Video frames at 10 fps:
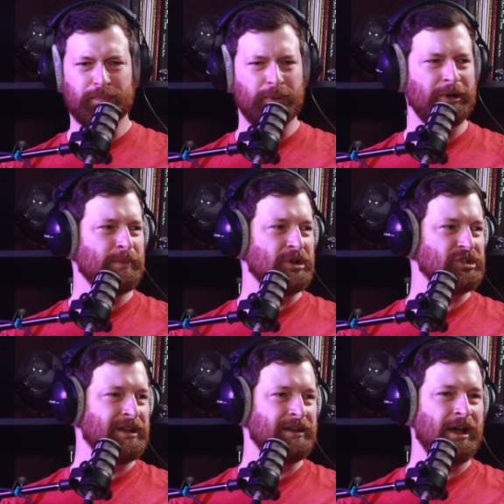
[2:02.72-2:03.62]
pretty much
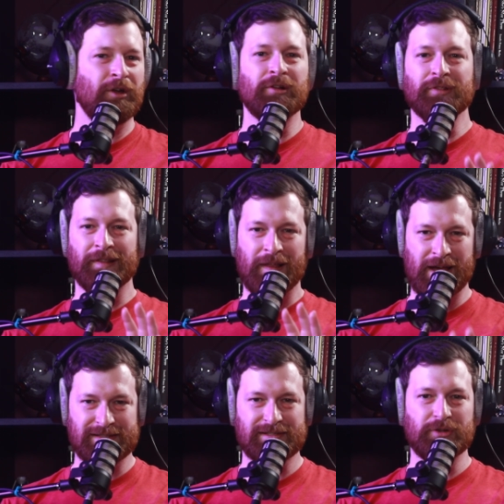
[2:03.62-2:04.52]
in and out
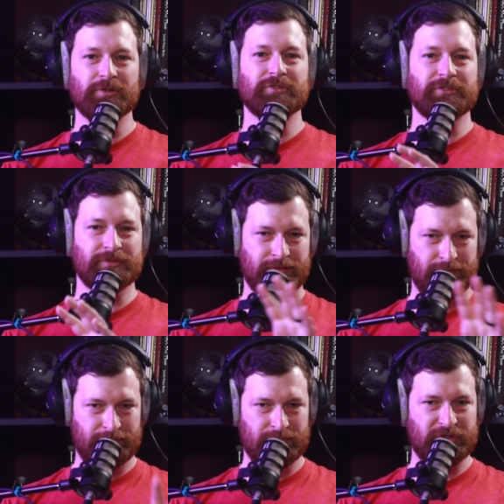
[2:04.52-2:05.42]
unless there's
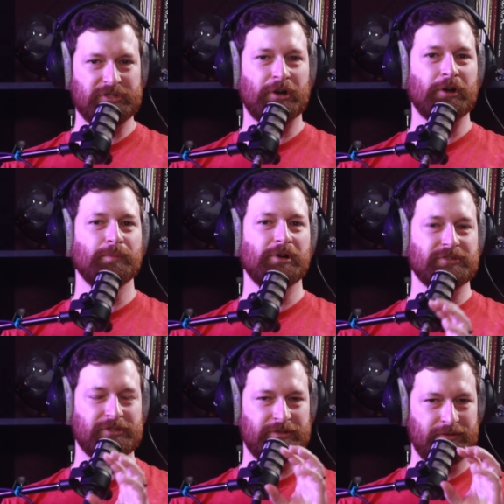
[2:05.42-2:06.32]

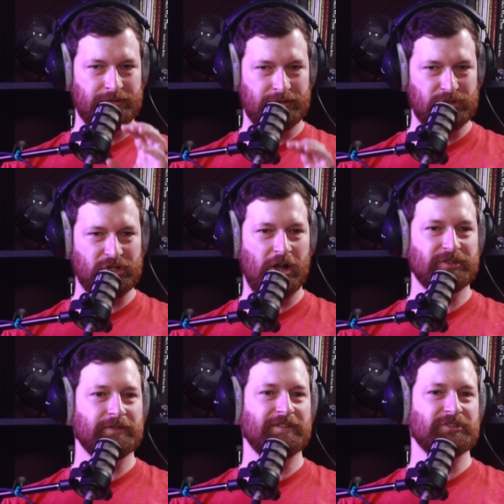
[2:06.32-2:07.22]
Starbucks and
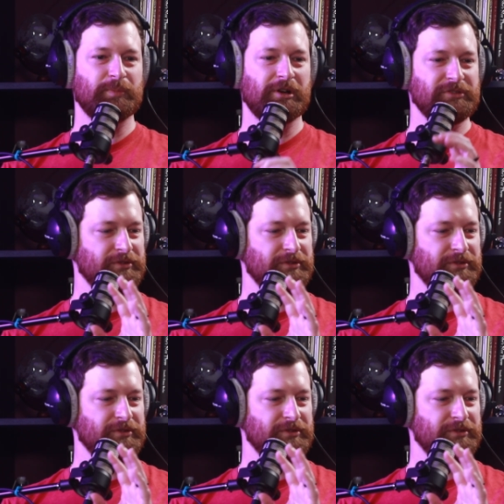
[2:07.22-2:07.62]
shots of express.